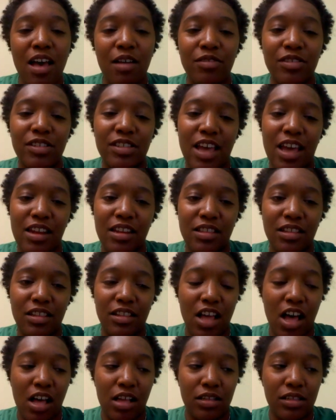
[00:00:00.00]
I was just kind of in
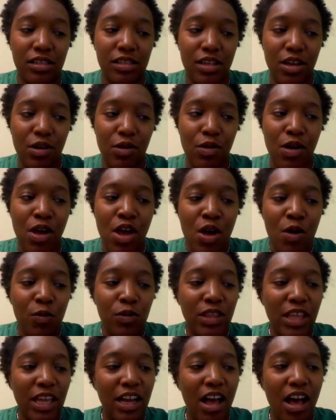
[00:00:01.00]
the loss. So
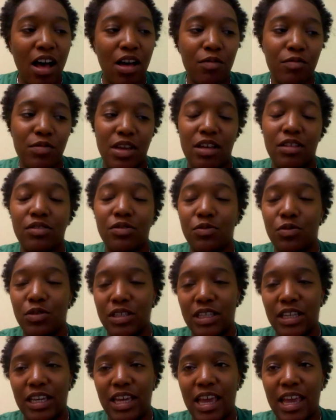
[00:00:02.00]
when they called me, I was
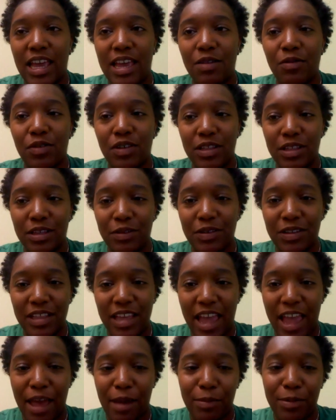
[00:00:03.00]
really, really,
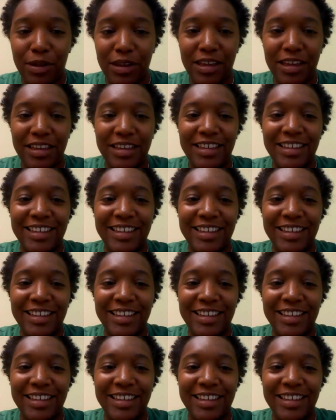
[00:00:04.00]
really happy